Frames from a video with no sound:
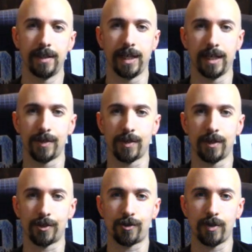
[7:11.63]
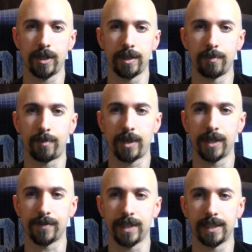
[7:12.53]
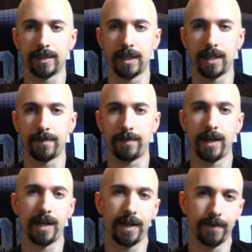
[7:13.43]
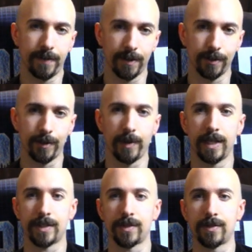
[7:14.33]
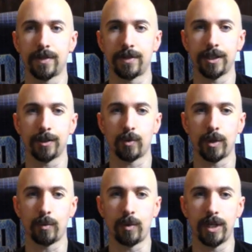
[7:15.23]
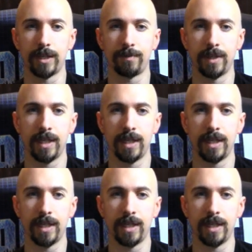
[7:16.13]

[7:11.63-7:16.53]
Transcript: And it's an Australian price of $19.95. Here in the US it's $13.21.